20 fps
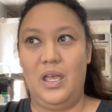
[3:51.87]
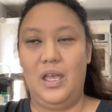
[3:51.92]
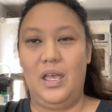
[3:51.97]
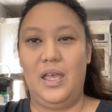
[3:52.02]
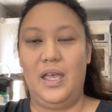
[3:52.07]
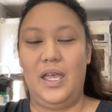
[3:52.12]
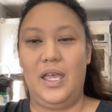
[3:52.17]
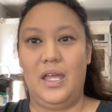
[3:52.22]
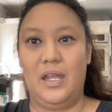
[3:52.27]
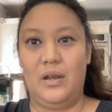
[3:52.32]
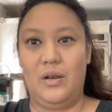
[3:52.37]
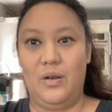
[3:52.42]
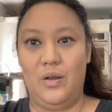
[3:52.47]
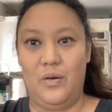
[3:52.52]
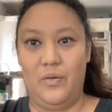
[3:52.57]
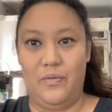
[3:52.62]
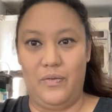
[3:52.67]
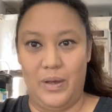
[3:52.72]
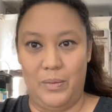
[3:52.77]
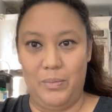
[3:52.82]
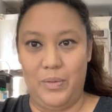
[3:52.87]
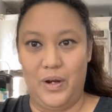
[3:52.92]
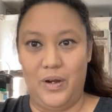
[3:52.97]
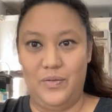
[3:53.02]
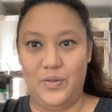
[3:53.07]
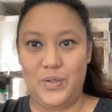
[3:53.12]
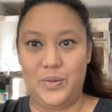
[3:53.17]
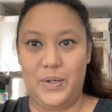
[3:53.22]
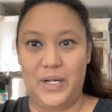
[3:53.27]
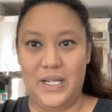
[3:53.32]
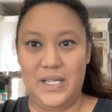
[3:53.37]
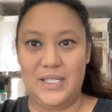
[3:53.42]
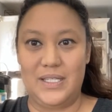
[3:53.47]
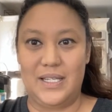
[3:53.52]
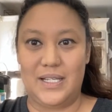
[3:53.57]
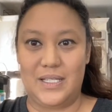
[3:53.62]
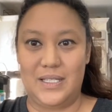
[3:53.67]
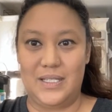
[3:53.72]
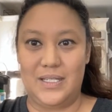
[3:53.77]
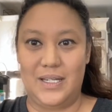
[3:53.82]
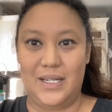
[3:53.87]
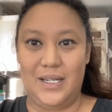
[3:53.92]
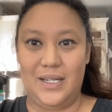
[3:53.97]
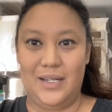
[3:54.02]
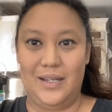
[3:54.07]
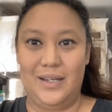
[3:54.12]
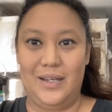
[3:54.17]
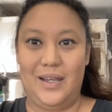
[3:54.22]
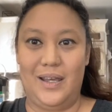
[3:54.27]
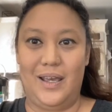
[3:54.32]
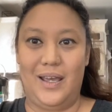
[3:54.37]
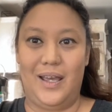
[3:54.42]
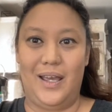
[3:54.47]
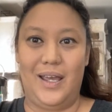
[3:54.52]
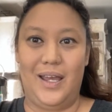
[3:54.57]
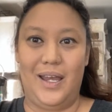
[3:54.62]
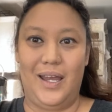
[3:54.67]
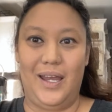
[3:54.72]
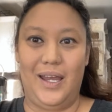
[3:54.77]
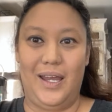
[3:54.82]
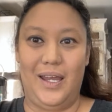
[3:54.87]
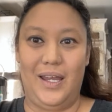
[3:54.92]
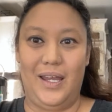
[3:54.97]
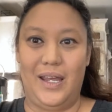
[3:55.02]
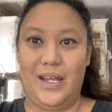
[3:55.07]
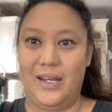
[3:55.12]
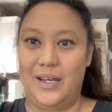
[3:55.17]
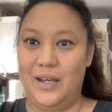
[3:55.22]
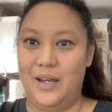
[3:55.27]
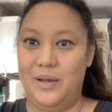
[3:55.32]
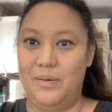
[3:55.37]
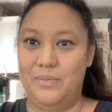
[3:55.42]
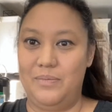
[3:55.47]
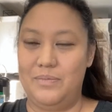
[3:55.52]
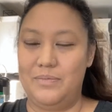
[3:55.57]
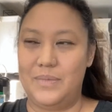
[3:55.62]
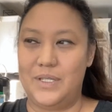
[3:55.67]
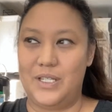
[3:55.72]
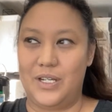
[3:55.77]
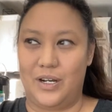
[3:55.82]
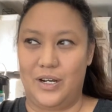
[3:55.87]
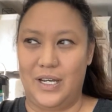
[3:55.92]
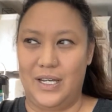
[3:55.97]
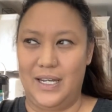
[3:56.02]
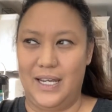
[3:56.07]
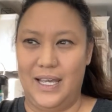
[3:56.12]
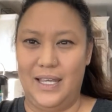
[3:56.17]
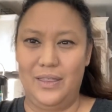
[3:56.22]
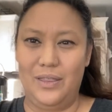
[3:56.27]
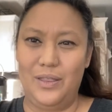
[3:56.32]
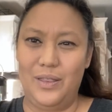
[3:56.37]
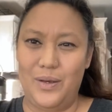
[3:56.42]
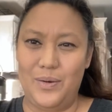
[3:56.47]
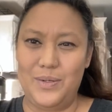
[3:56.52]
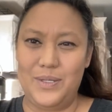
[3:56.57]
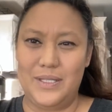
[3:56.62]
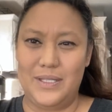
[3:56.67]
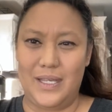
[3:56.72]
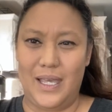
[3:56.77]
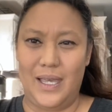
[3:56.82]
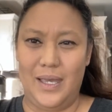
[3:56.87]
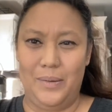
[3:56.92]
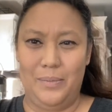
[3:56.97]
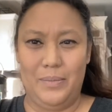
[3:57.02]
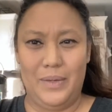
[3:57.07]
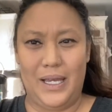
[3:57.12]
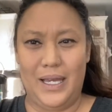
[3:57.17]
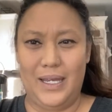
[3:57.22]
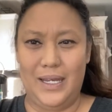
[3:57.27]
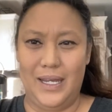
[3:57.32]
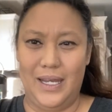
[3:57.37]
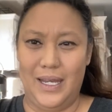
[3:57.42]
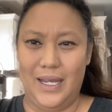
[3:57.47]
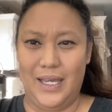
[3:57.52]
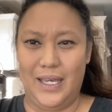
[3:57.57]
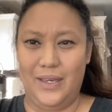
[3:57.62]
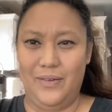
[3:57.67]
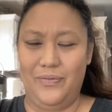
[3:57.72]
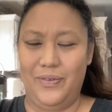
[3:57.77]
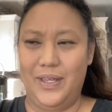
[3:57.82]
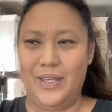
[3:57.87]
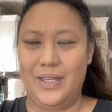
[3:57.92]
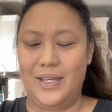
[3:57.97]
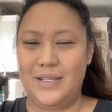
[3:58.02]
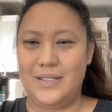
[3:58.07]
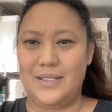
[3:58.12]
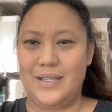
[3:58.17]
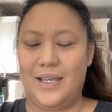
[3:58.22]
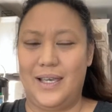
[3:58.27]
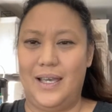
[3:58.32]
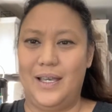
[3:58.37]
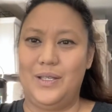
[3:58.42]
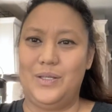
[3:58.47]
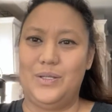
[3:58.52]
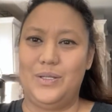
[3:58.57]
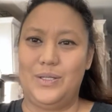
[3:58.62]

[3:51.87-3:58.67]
In November of 2016, I ended up starting to get those same kind of icky feelings again.